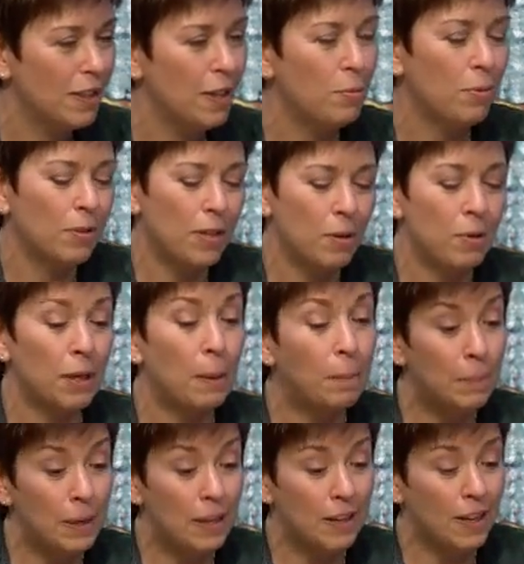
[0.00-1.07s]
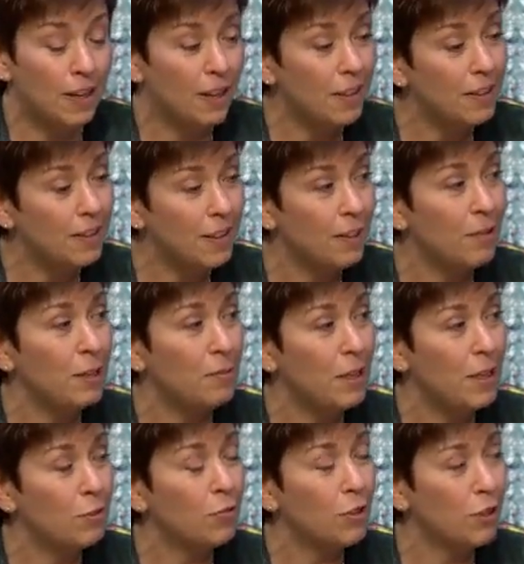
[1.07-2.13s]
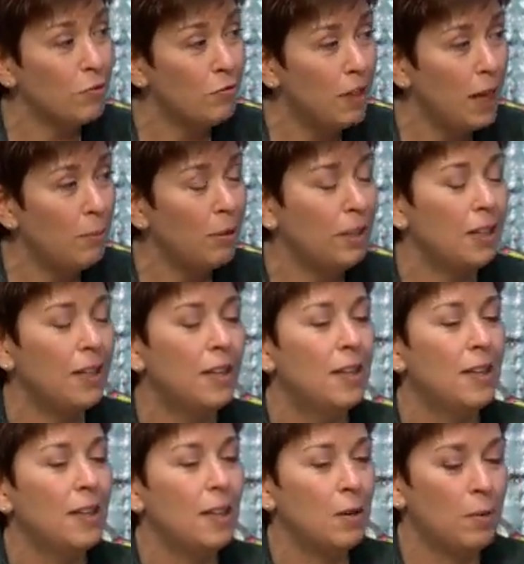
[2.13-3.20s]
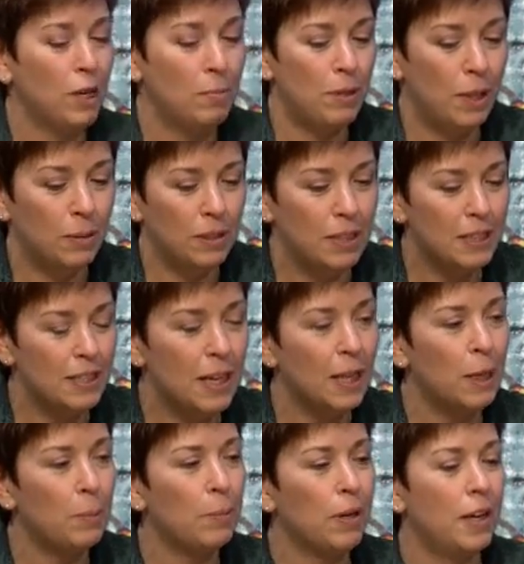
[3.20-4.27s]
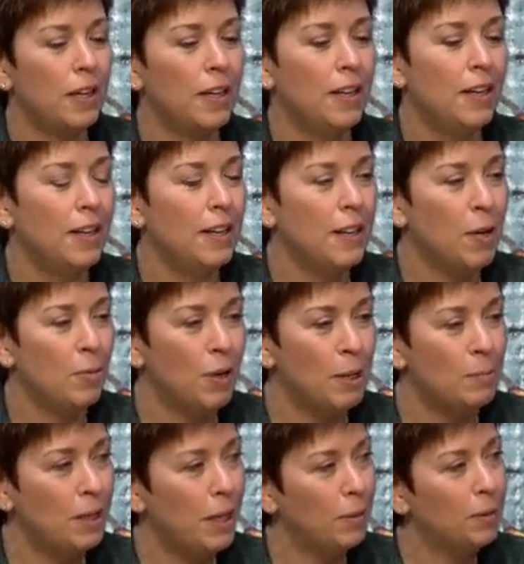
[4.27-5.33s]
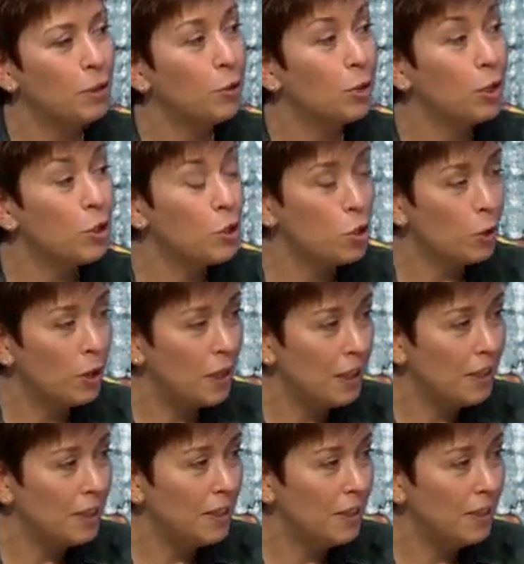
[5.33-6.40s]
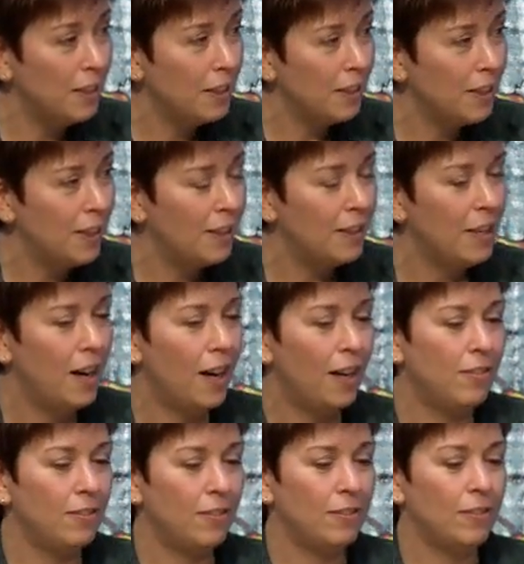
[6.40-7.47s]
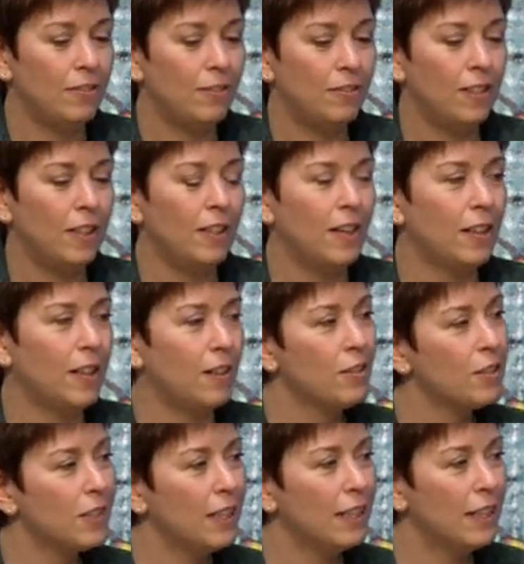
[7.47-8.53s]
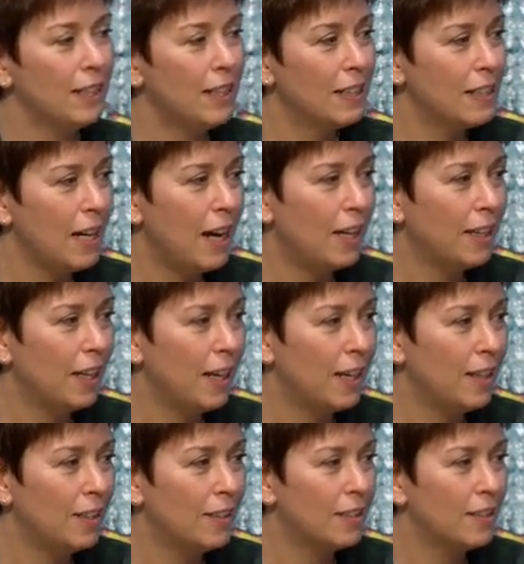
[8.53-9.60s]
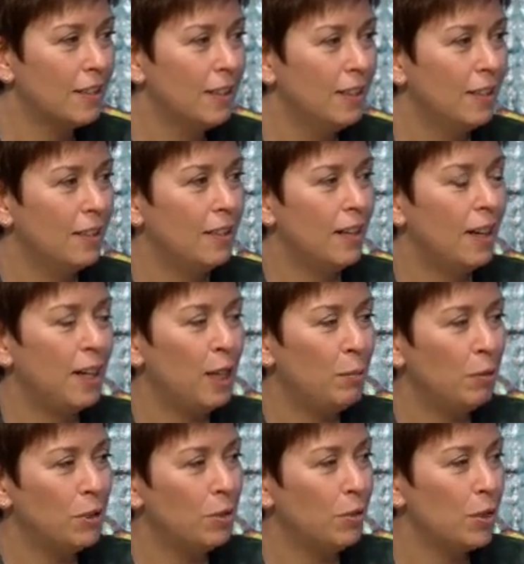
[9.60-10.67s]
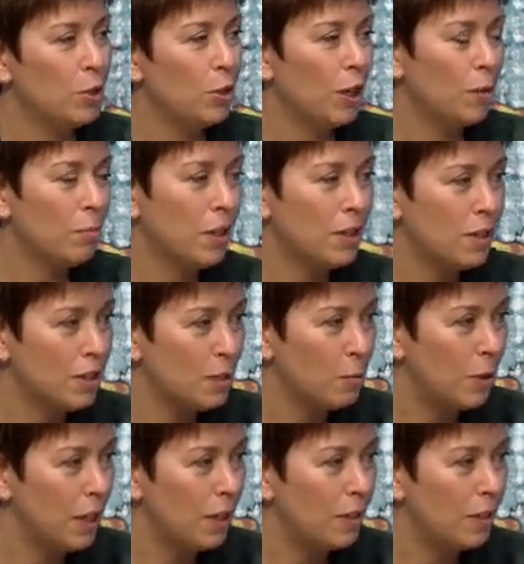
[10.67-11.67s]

They want to be there. They want to be there for their family. They want to be able to celebrate. They want to be able to enjoy it and not feel like they're sitting on the sidelines, not able to enjoy and participate.